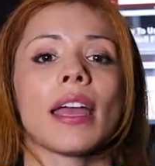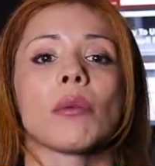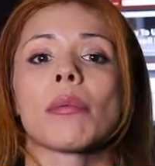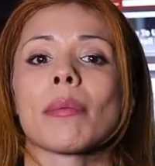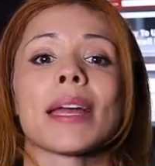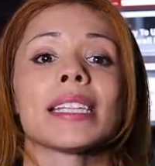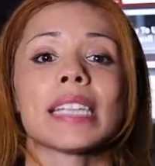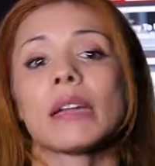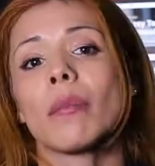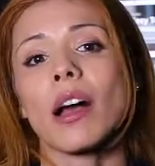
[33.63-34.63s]
it will provide
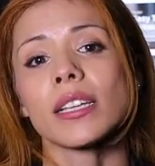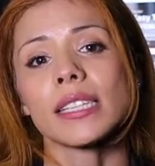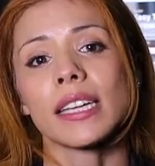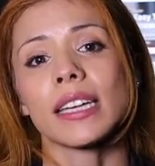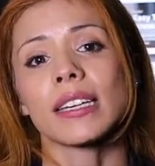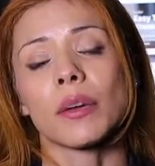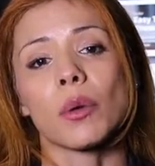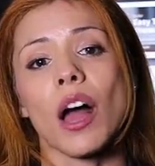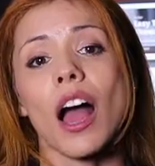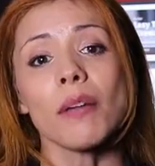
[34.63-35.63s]
sandboxing, it
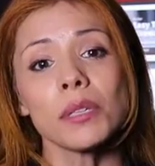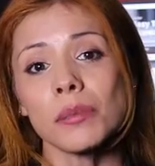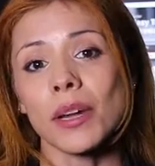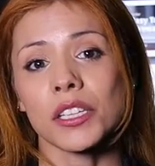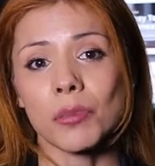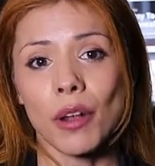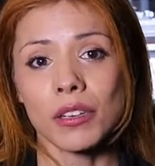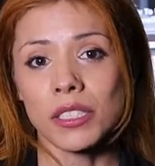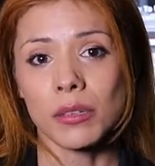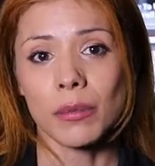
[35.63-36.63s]
will optimize
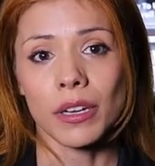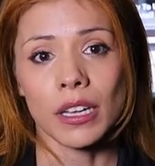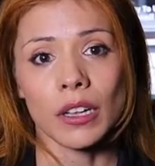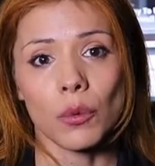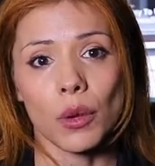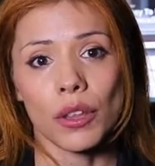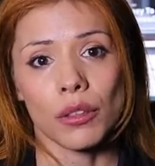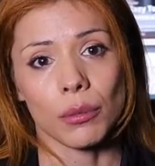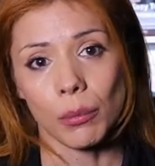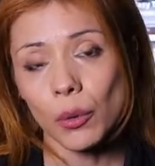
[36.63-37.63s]
productivity
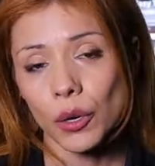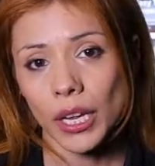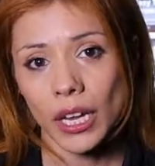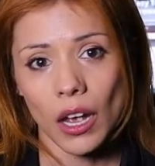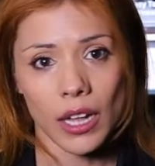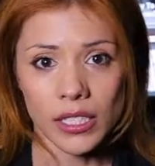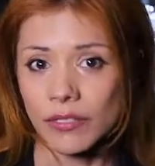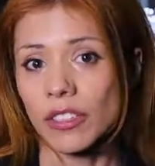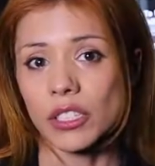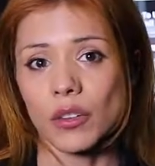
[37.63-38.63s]
with reporting,
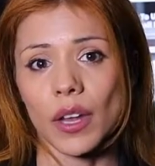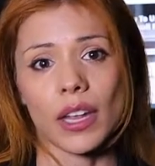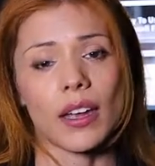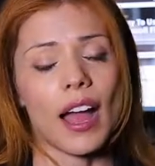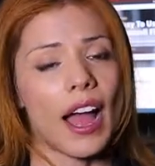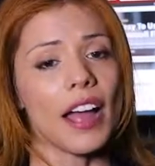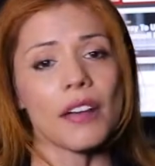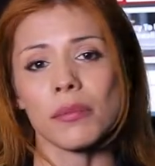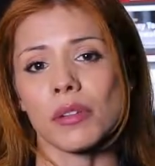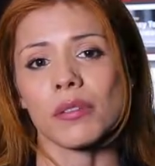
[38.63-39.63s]
content filtering, high
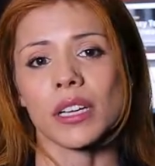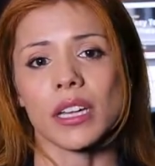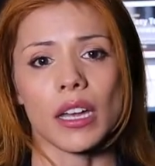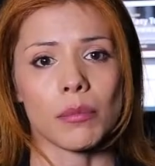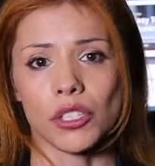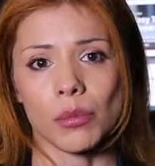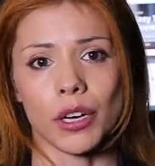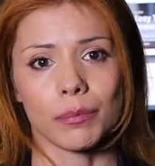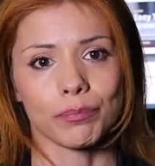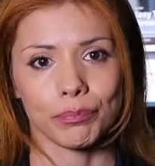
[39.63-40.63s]
availability, and much
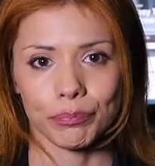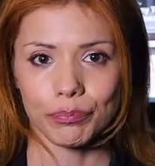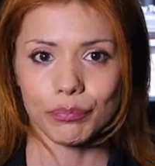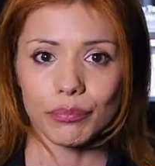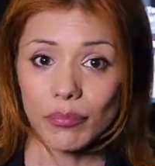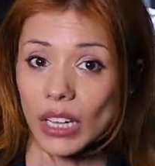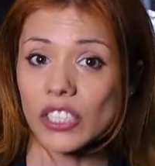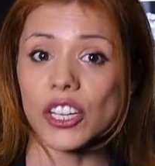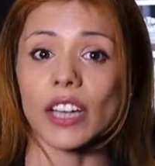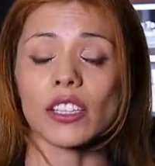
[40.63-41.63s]
more.
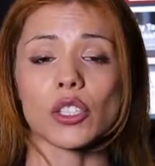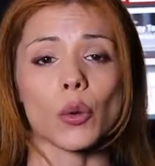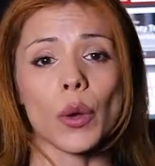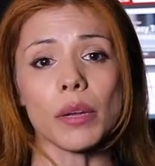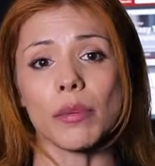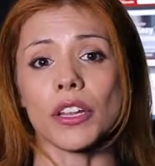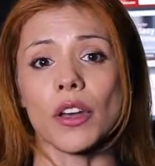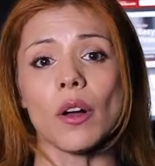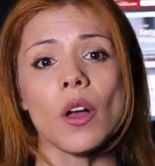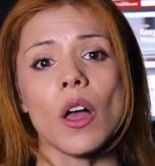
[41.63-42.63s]
Check out this quick
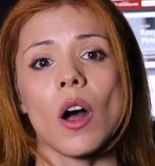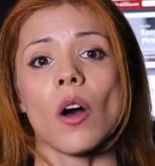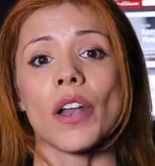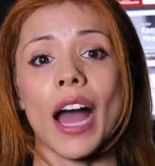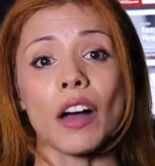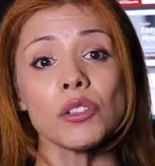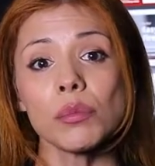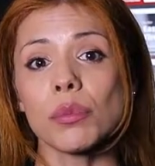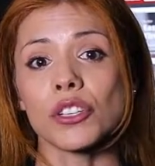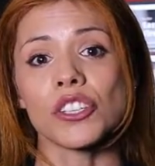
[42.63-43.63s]
video on how to
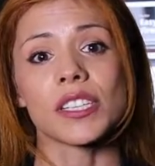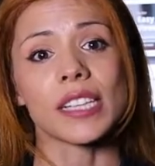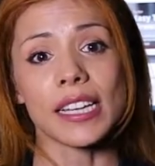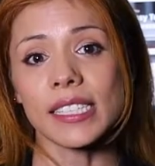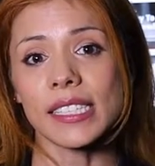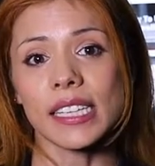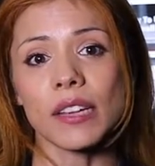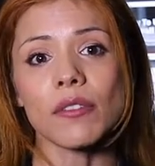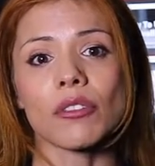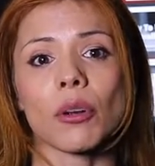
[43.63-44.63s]
purchase
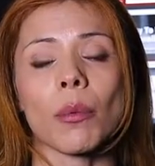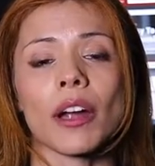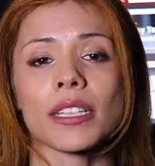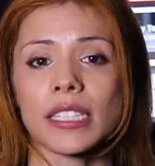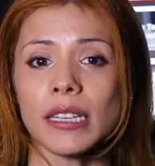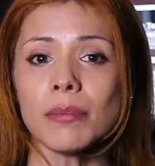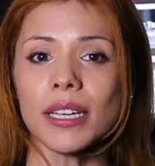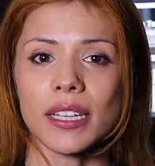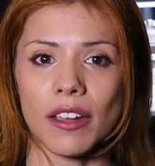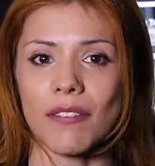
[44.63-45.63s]
licensing from our team
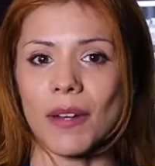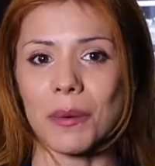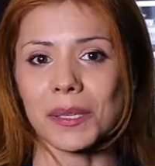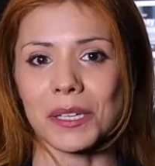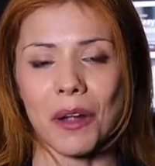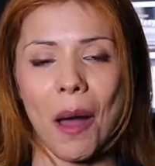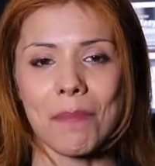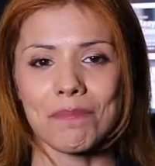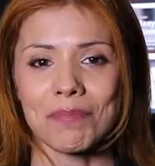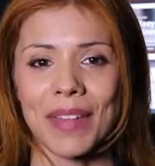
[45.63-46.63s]
here at firewalls.com.